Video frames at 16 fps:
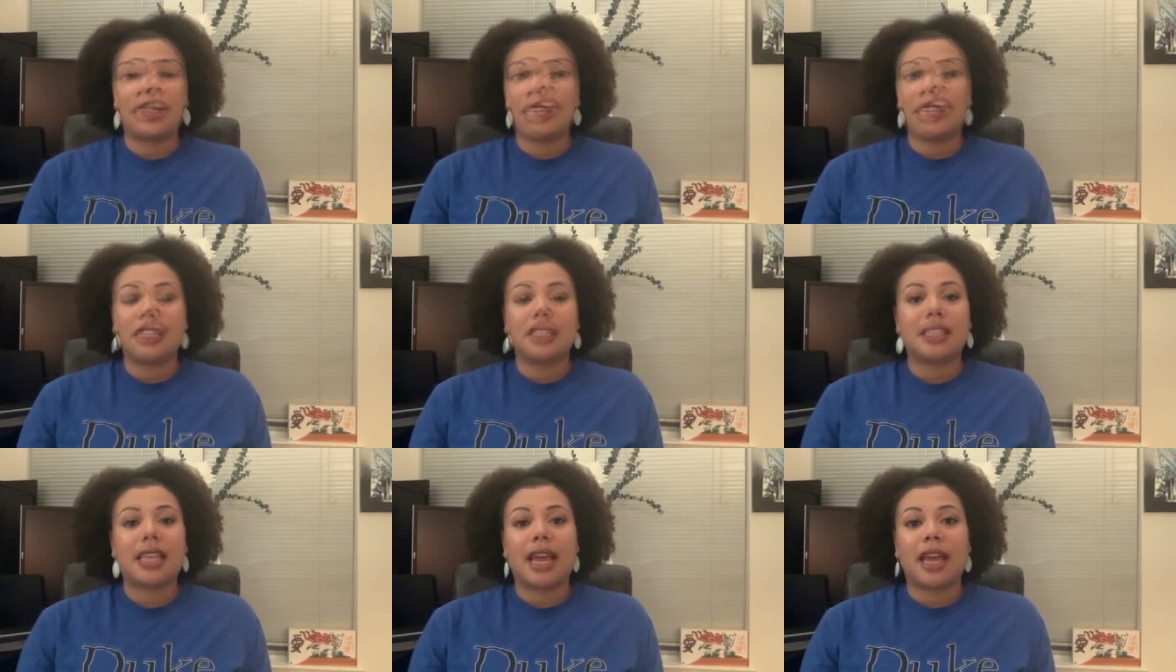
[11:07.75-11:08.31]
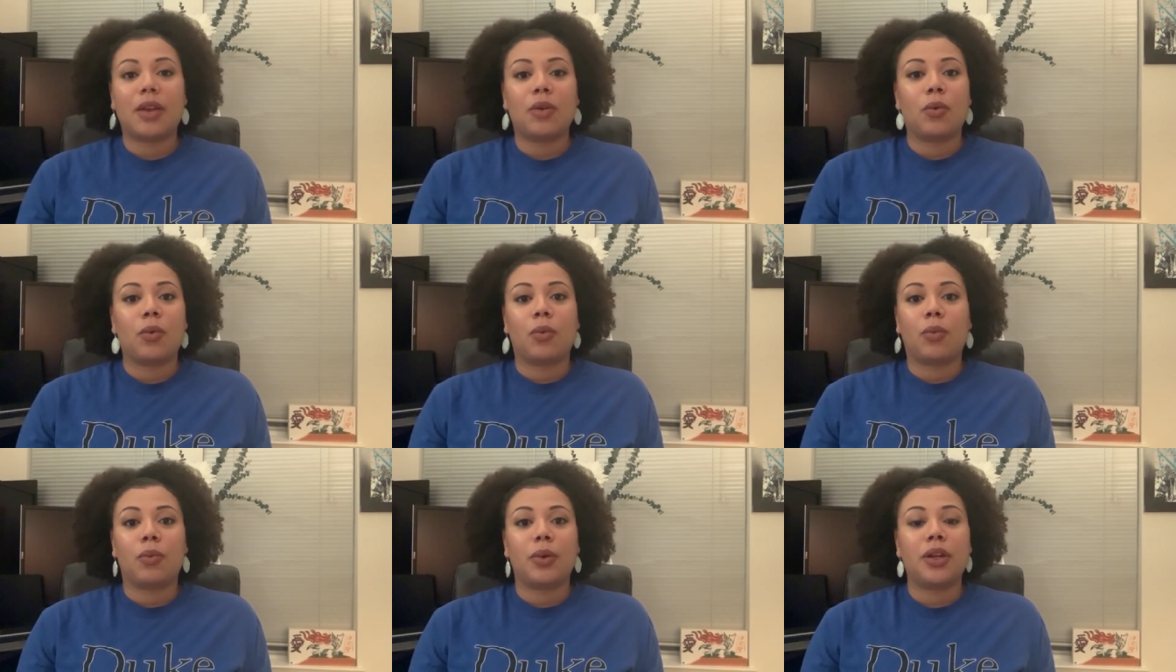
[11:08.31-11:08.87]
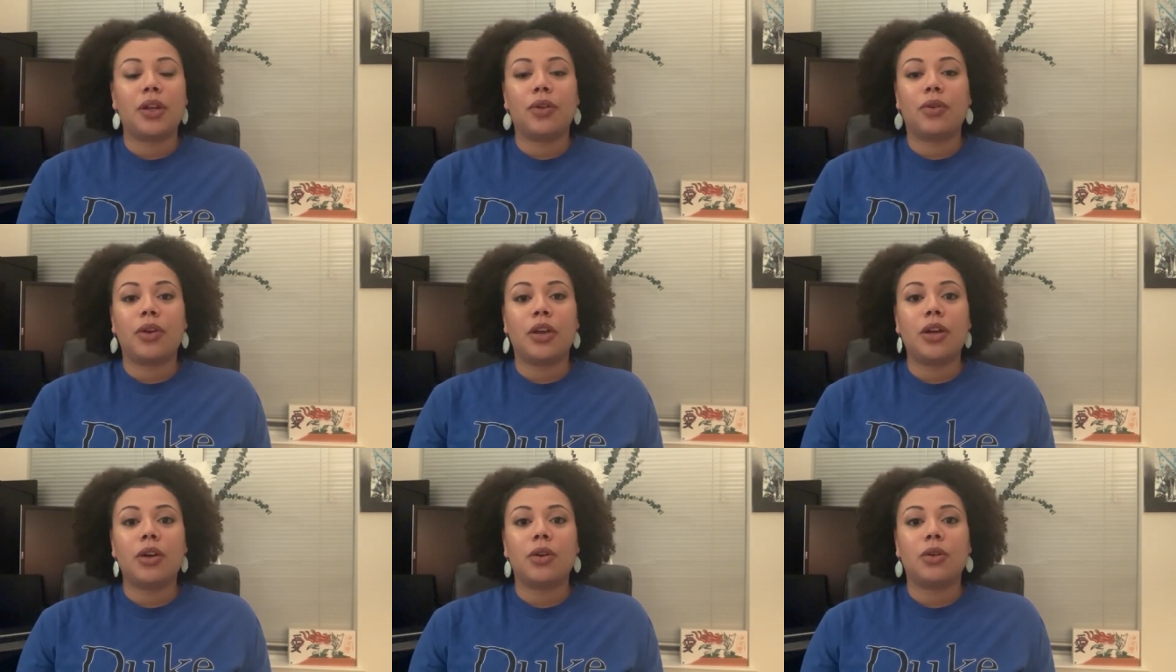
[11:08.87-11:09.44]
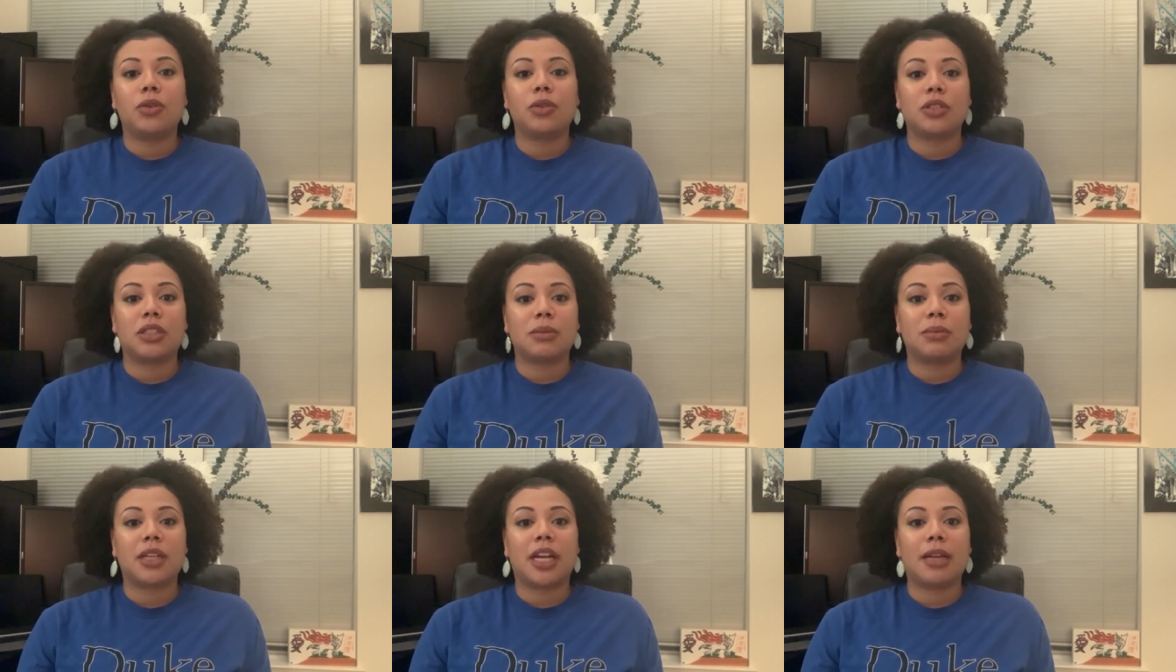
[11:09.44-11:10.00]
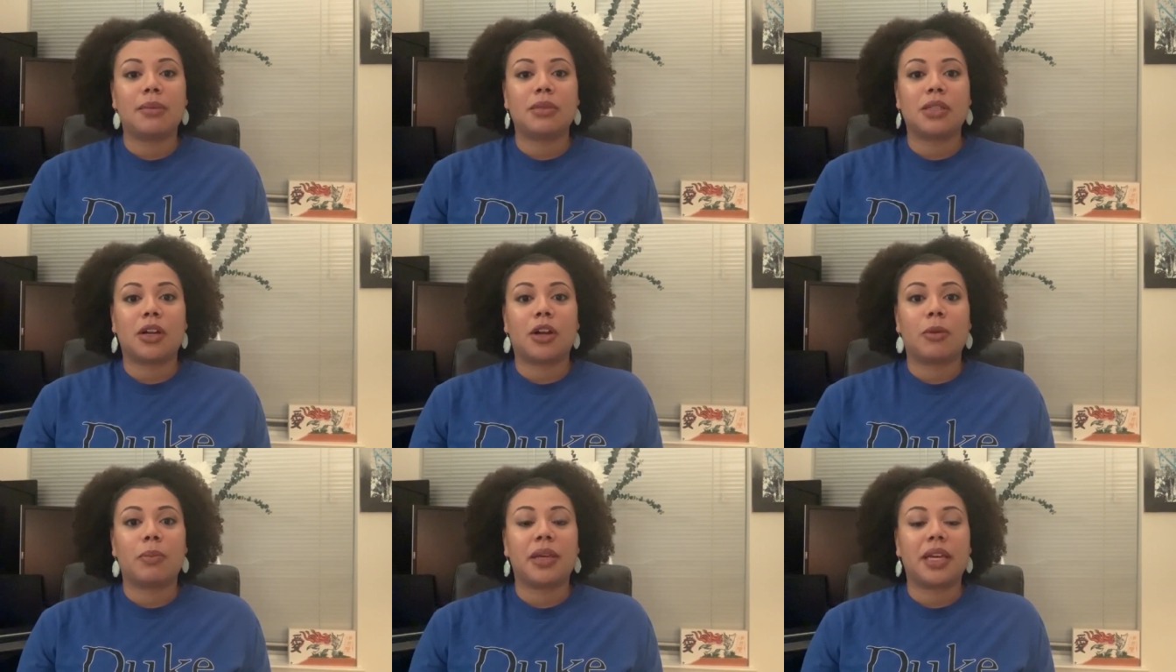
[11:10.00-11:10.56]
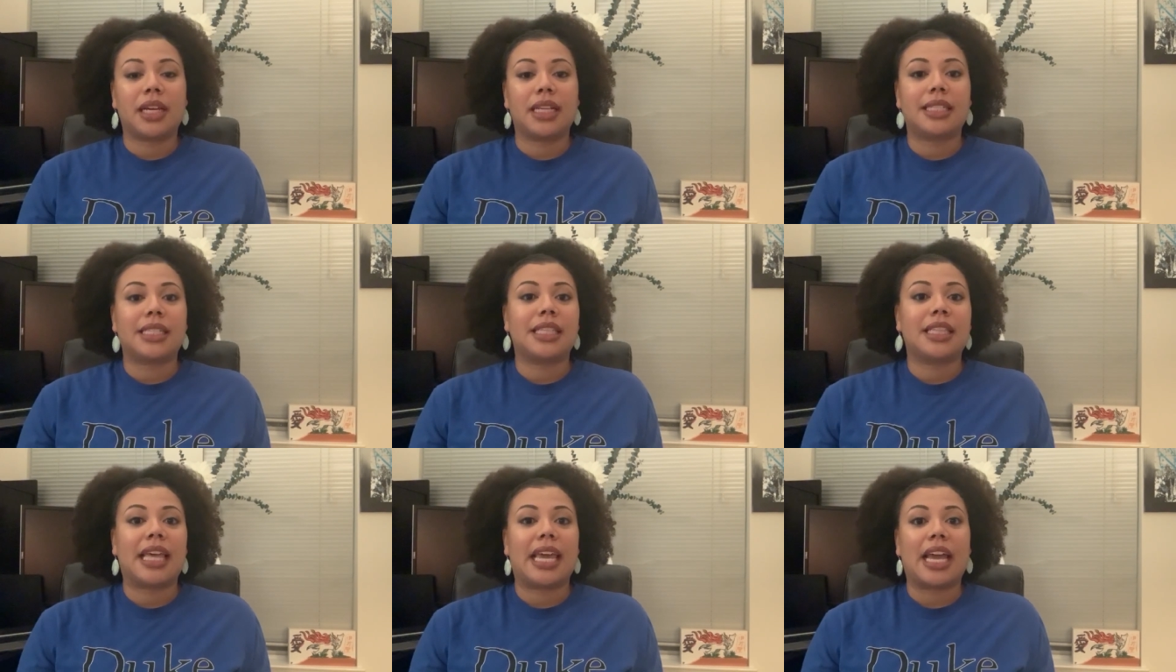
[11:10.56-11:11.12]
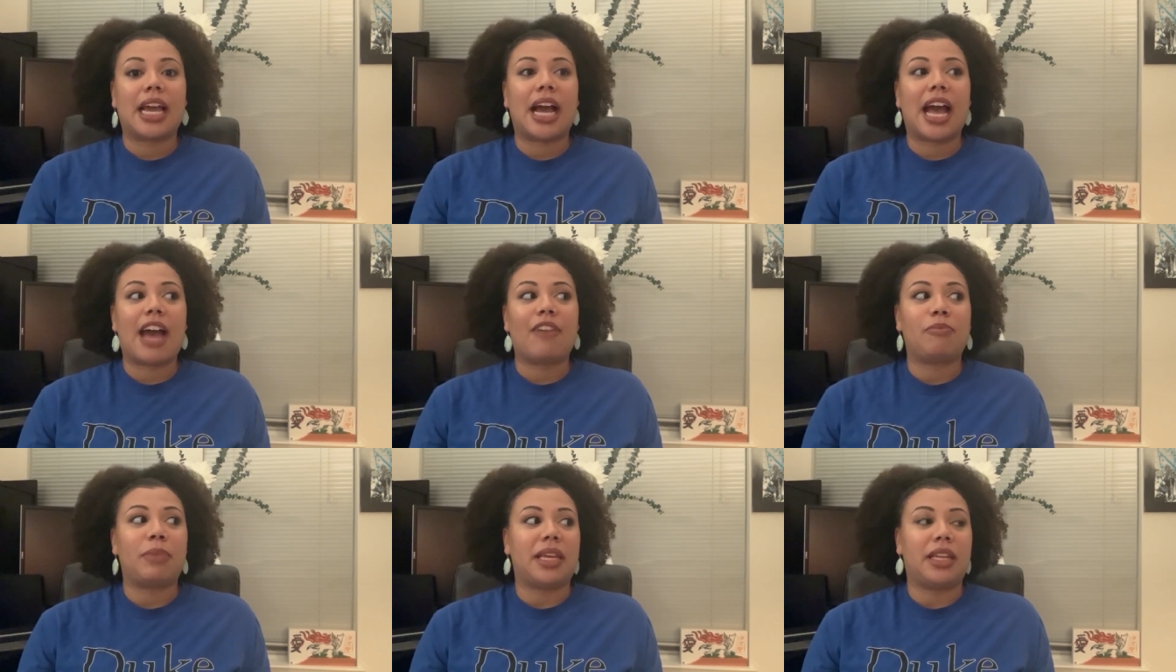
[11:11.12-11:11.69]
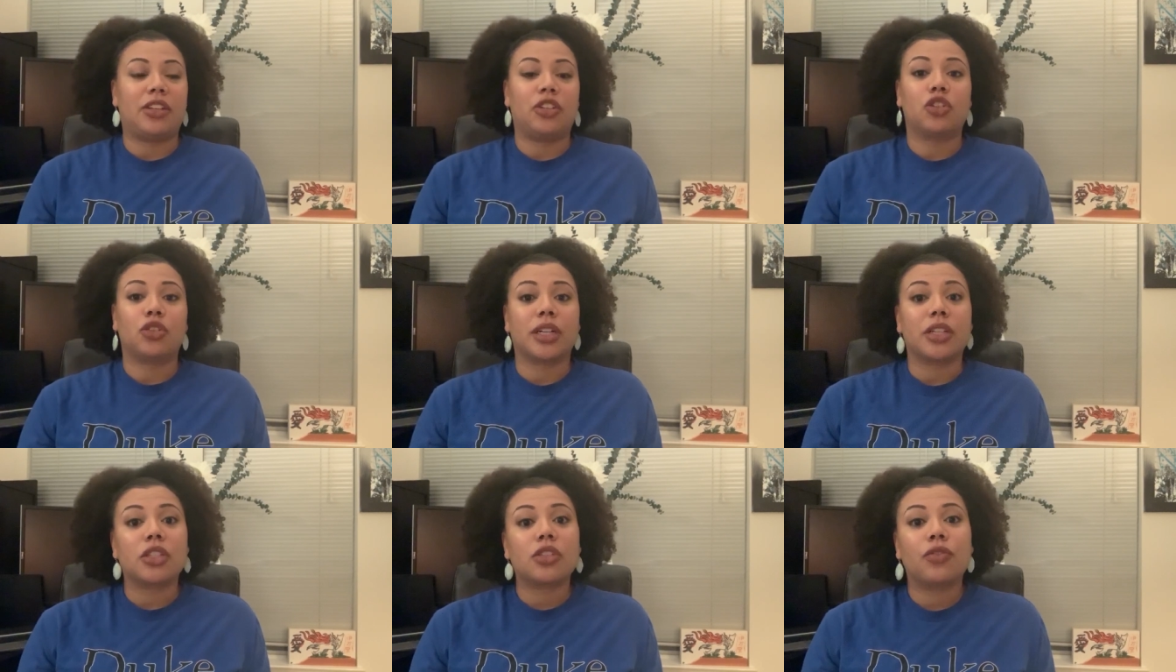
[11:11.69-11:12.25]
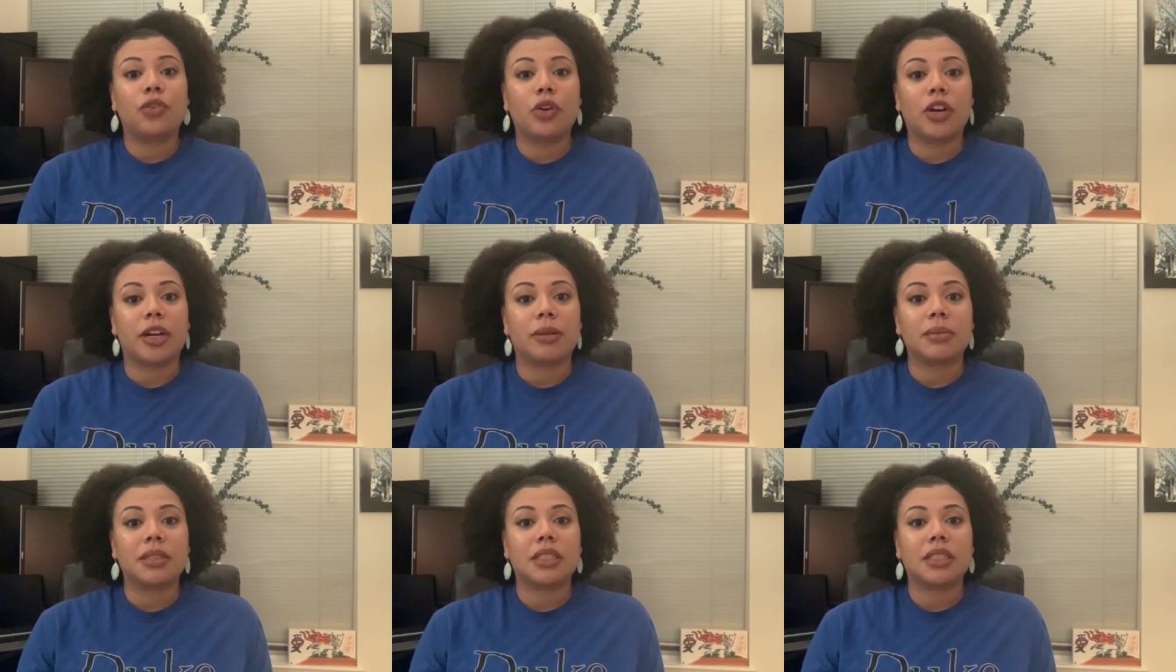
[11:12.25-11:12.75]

Things that we don't know sometimes are because they have been transformed.